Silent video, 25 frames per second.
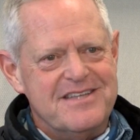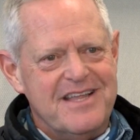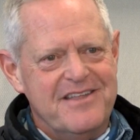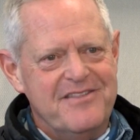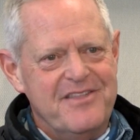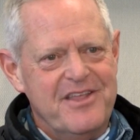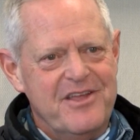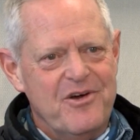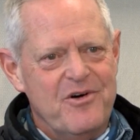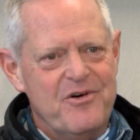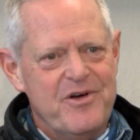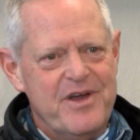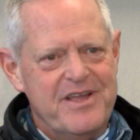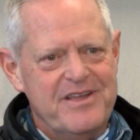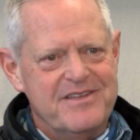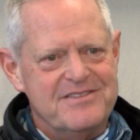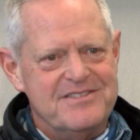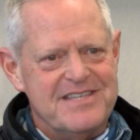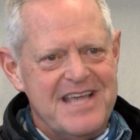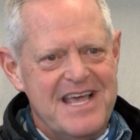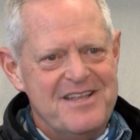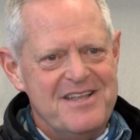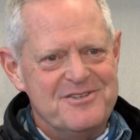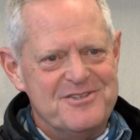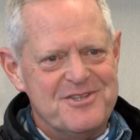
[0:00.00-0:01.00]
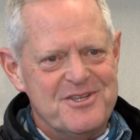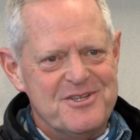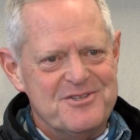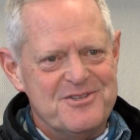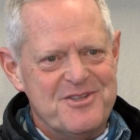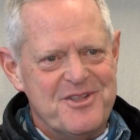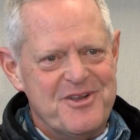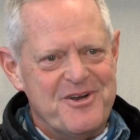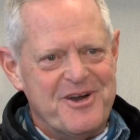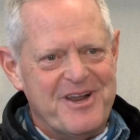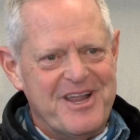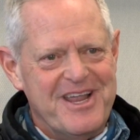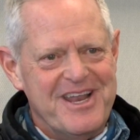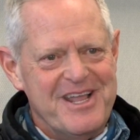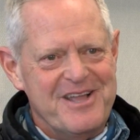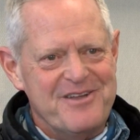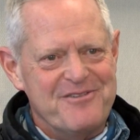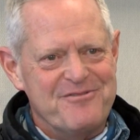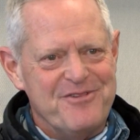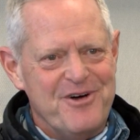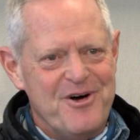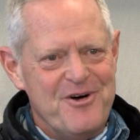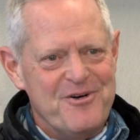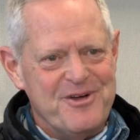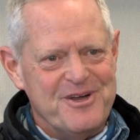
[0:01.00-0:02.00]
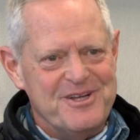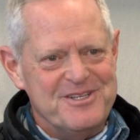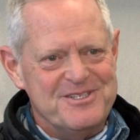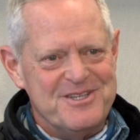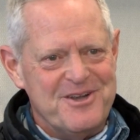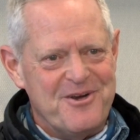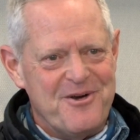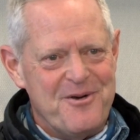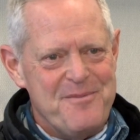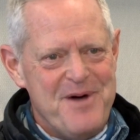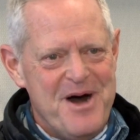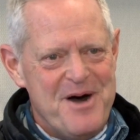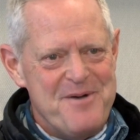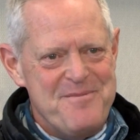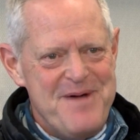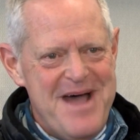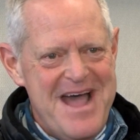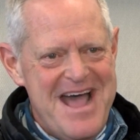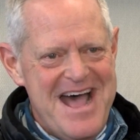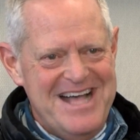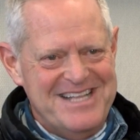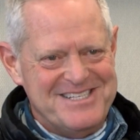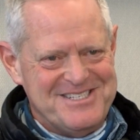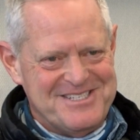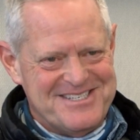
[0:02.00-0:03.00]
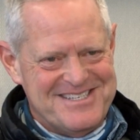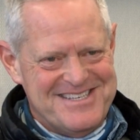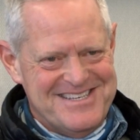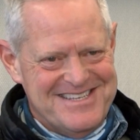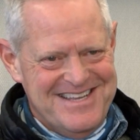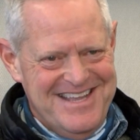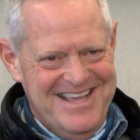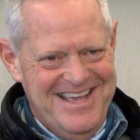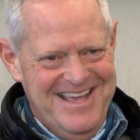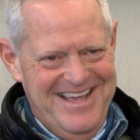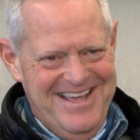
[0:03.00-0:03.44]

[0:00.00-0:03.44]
and the only sentences that are getting focus are about masks.